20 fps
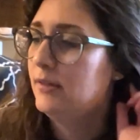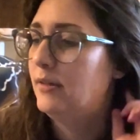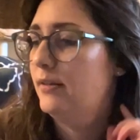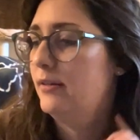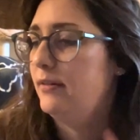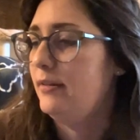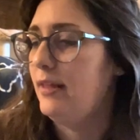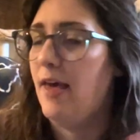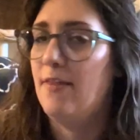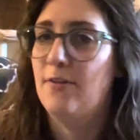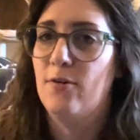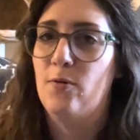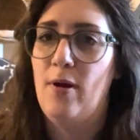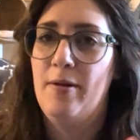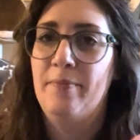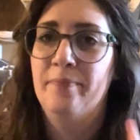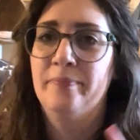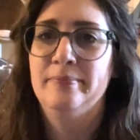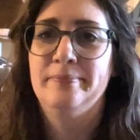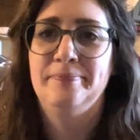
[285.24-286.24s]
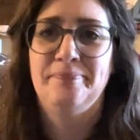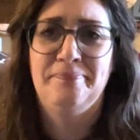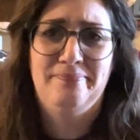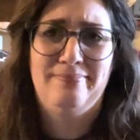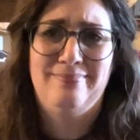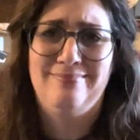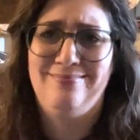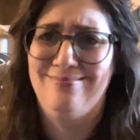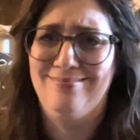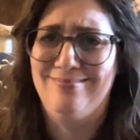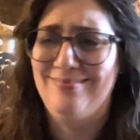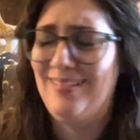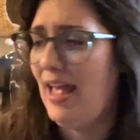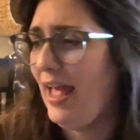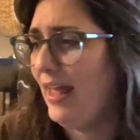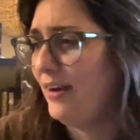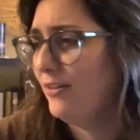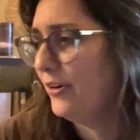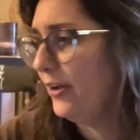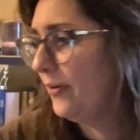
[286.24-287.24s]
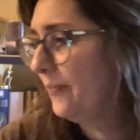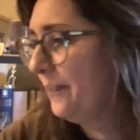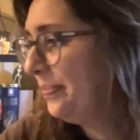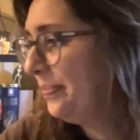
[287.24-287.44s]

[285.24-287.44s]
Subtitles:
the other one. I don't know.